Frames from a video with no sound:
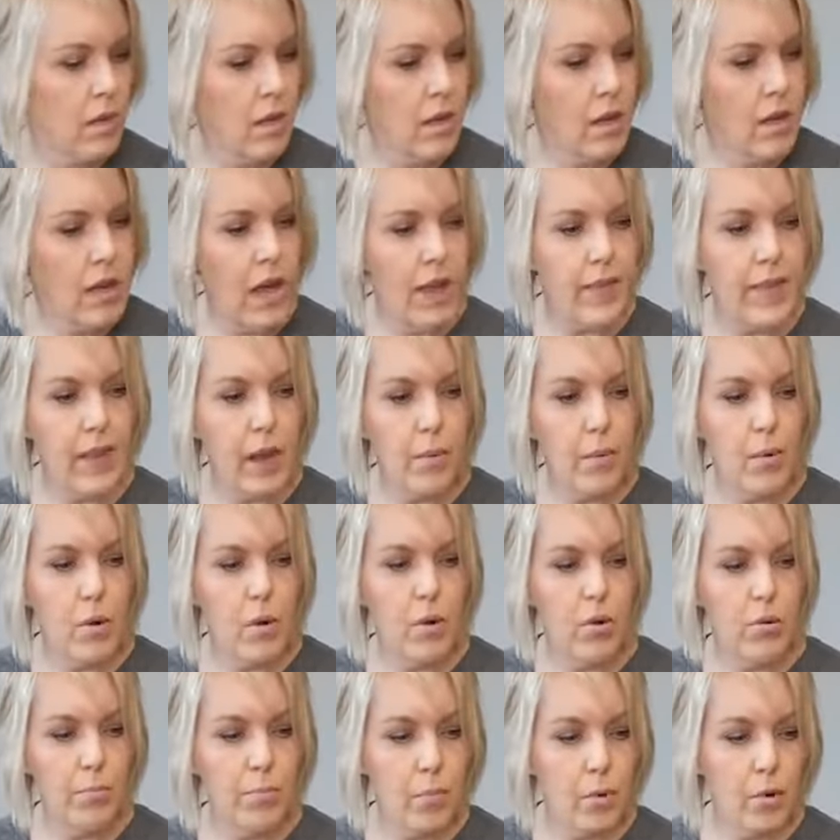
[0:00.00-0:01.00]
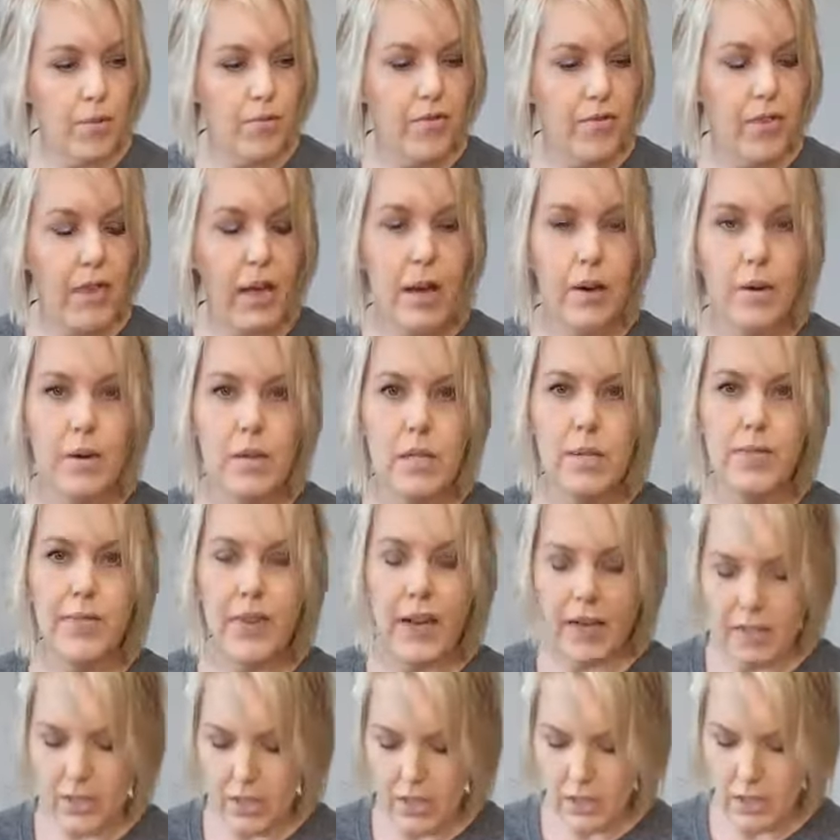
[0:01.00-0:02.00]
and that will hold more flowers
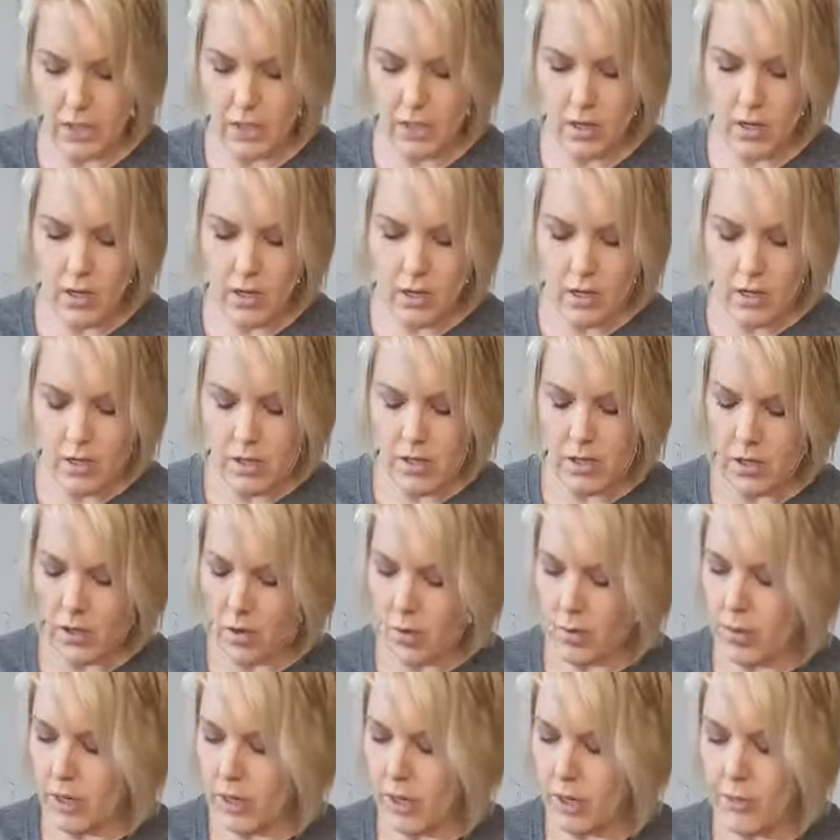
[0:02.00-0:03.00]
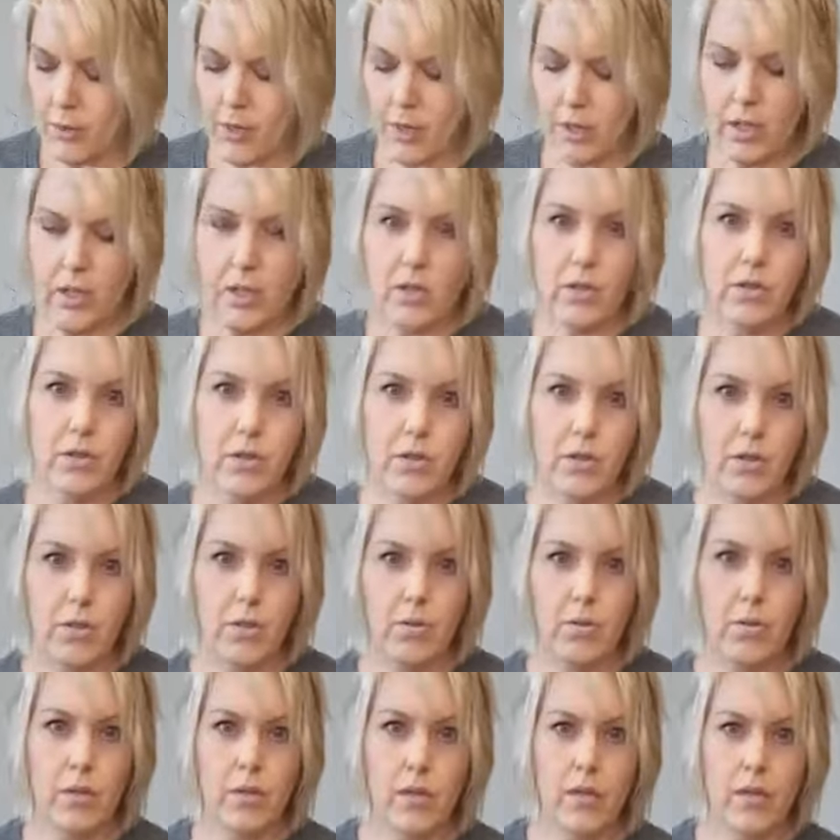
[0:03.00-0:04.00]
faster. So what I'm going to
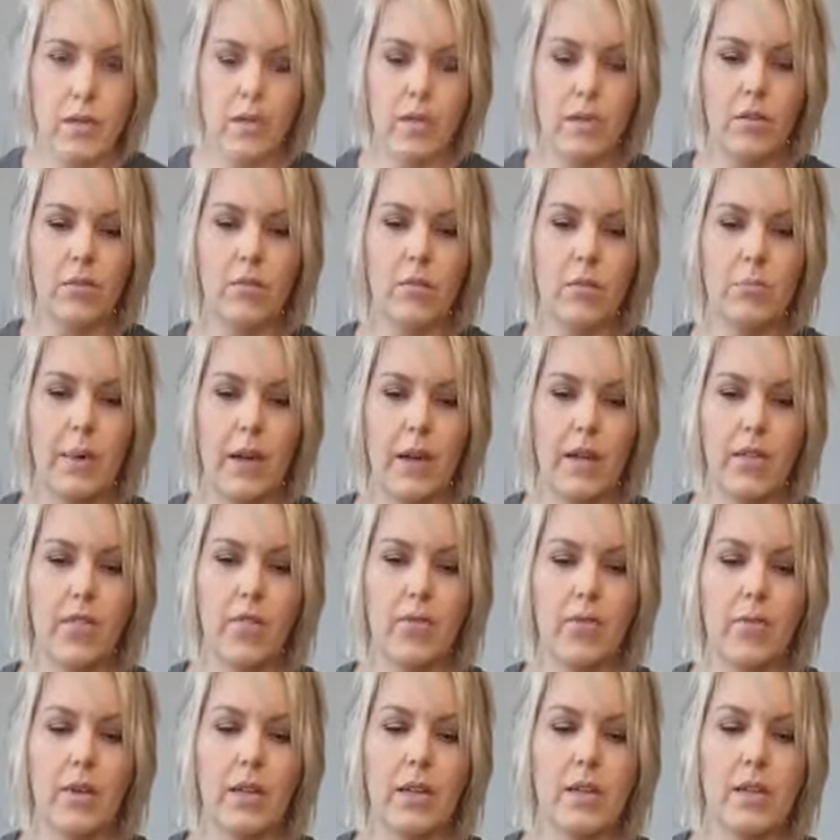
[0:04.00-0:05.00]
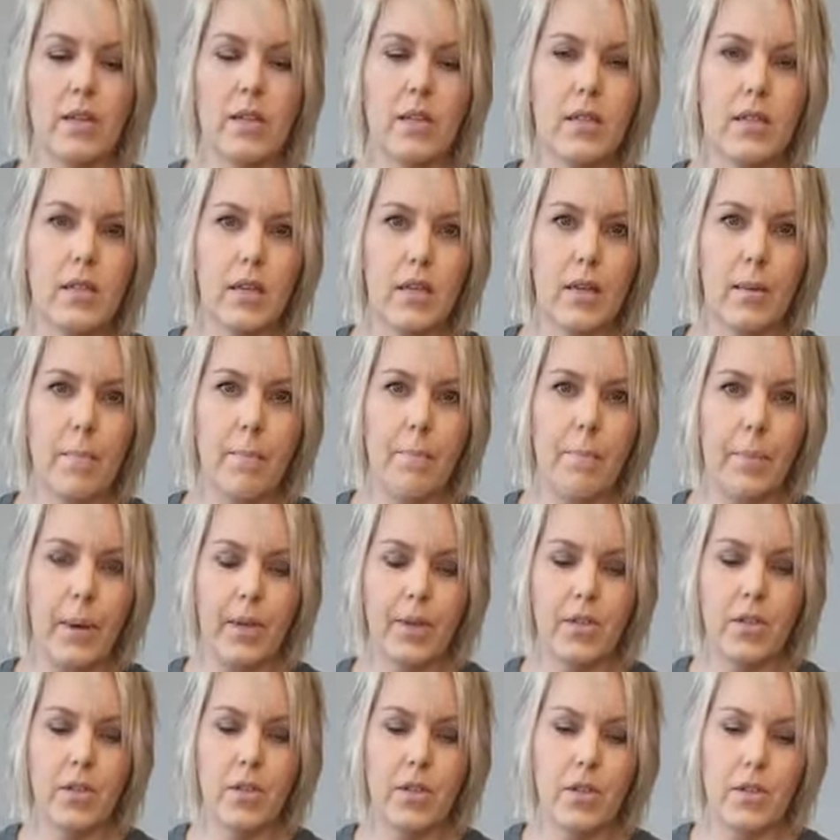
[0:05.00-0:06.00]
do is use my 3-stick
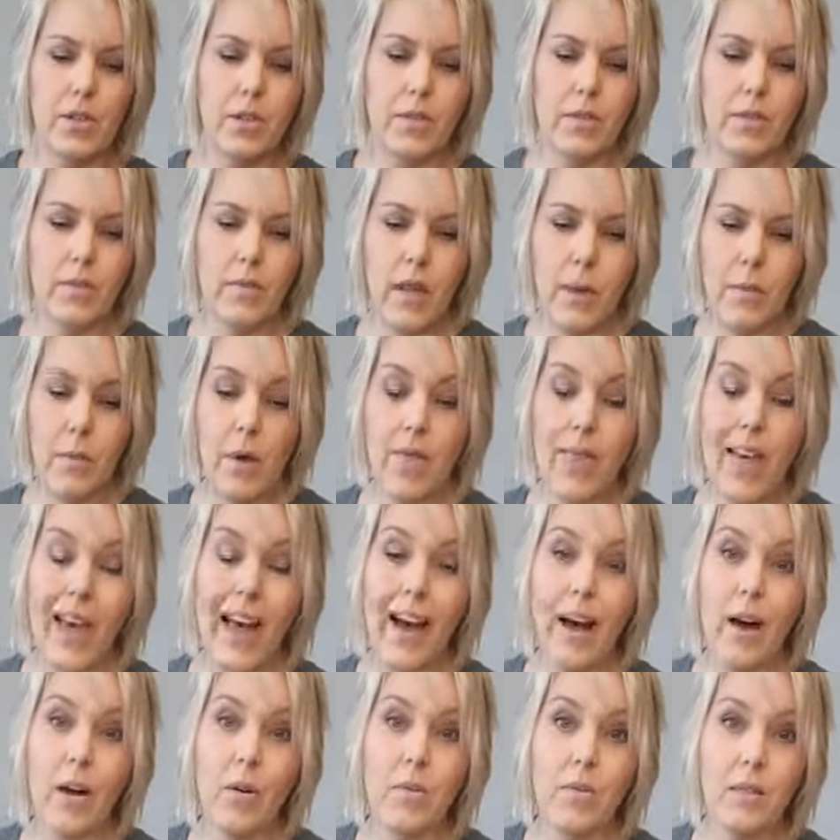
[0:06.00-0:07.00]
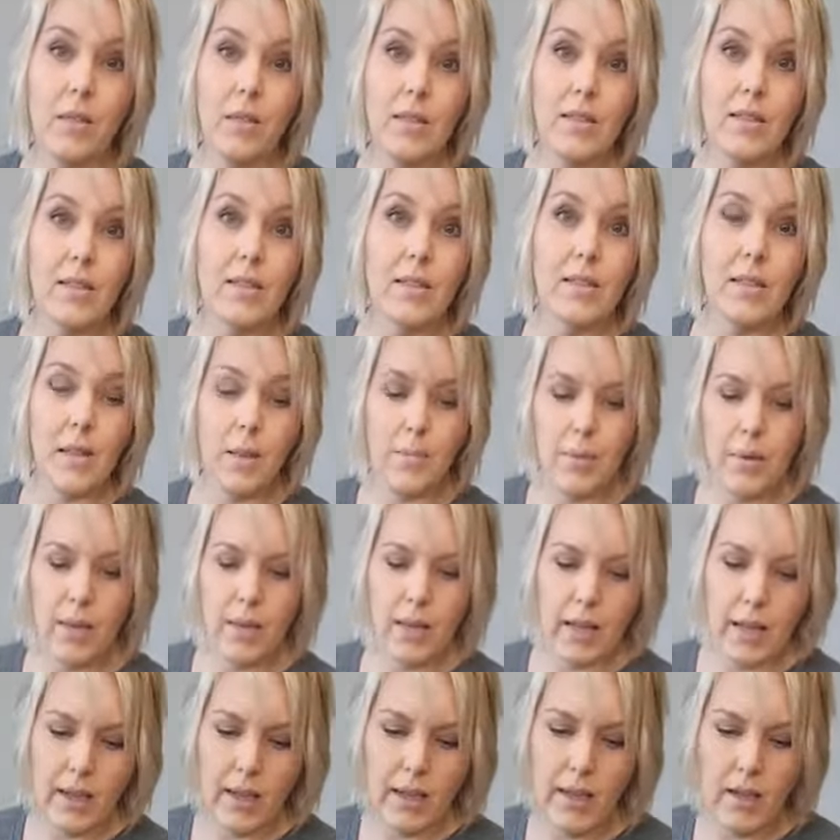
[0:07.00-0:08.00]
bundle without disassembling
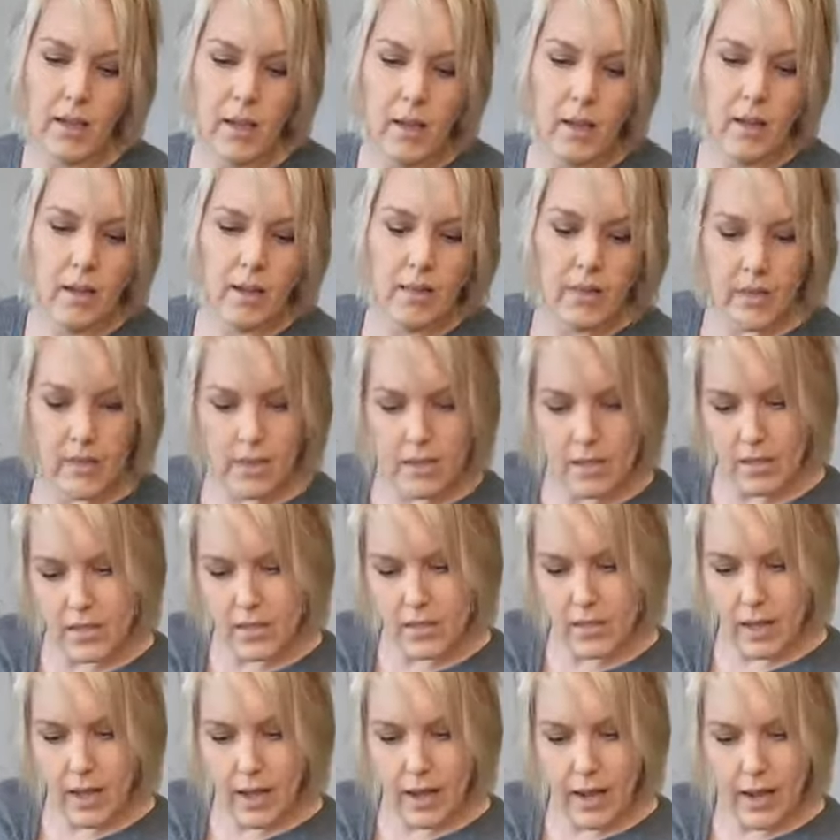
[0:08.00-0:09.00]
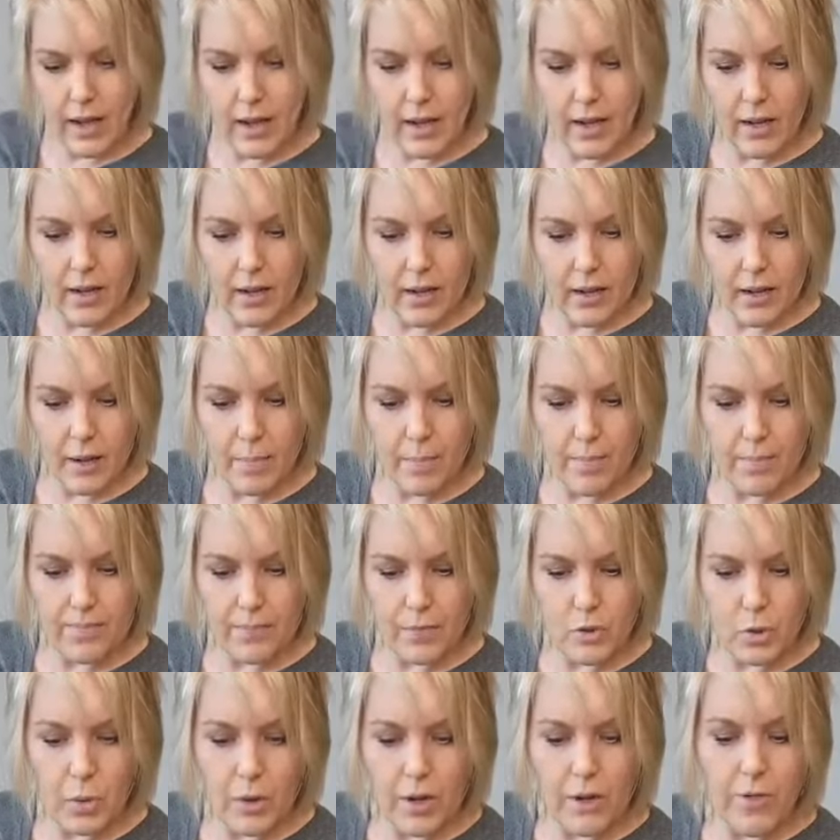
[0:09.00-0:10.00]
it. This is a
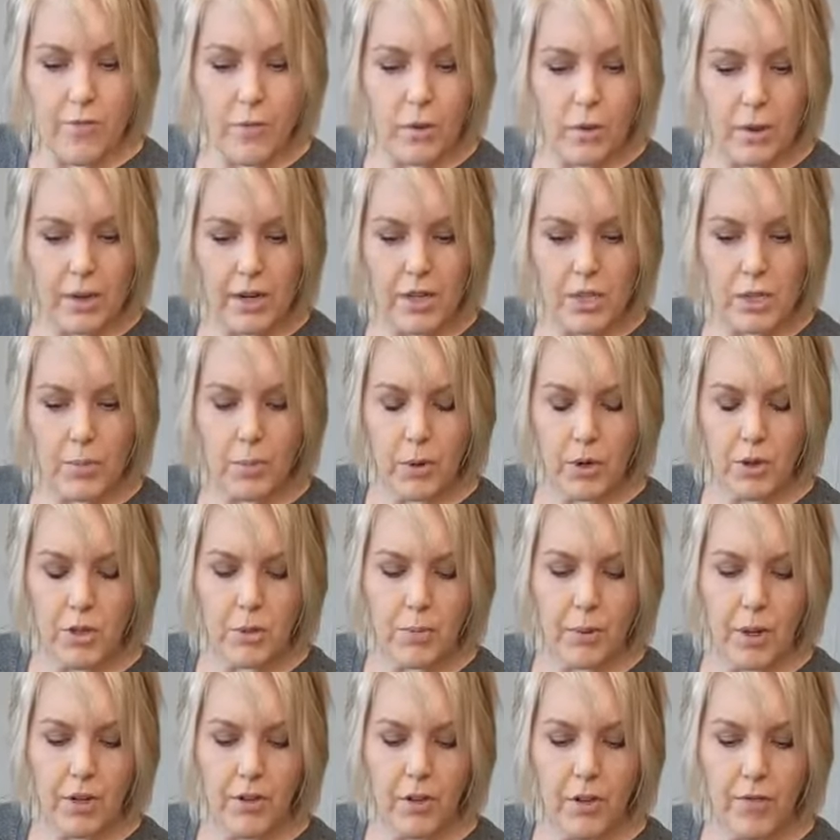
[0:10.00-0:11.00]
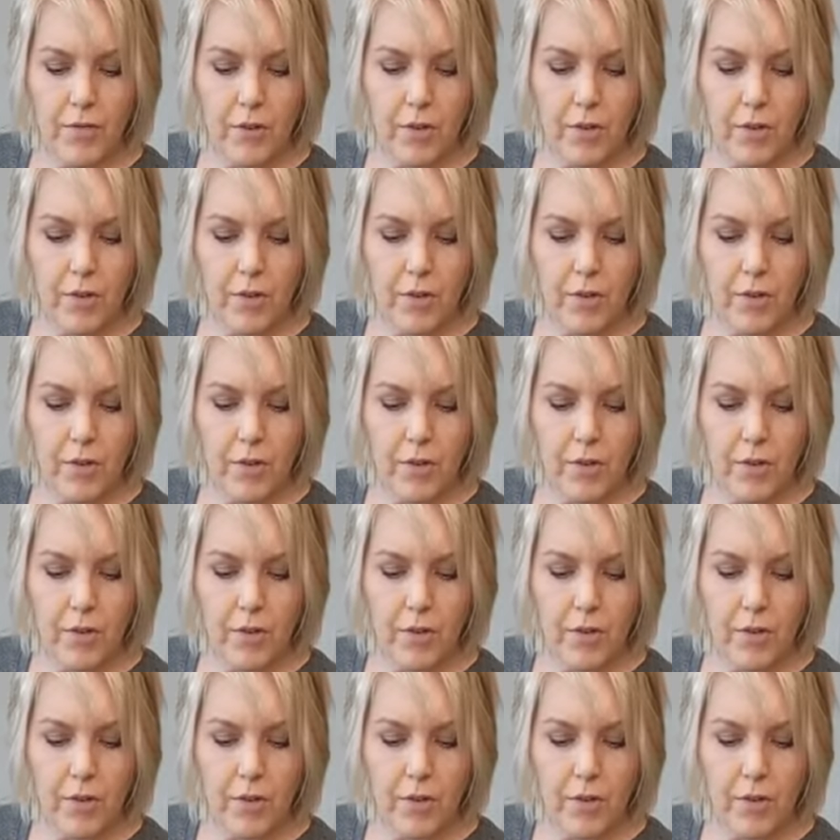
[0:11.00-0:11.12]
24-inch birch bundle for